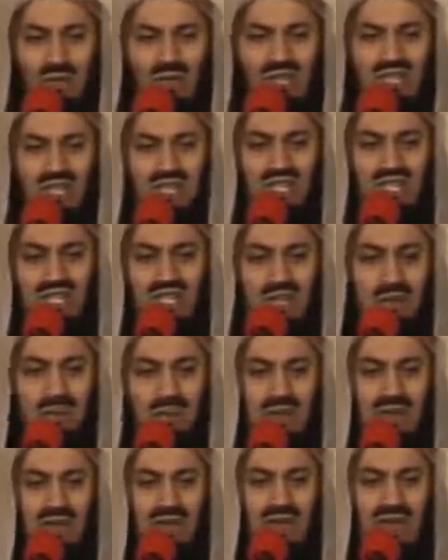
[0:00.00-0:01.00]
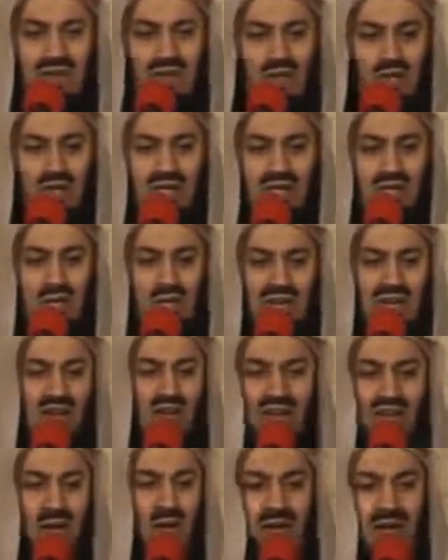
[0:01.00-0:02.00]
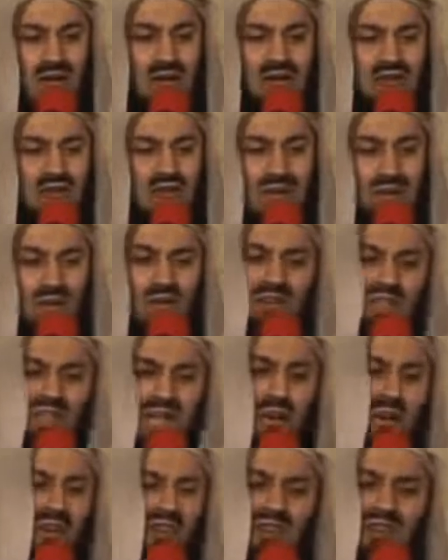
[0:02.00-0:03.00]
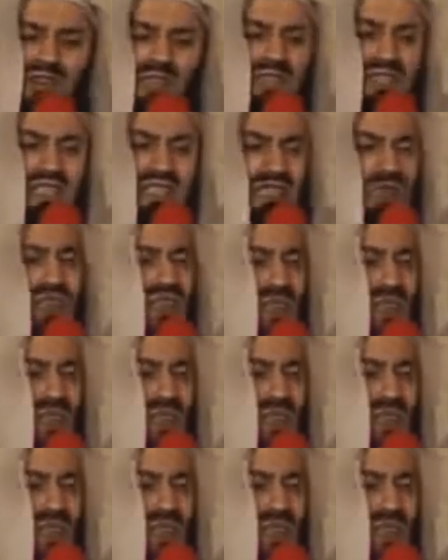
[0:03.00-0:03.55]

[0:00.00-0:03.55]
with these sheep and not the men of our house, because our father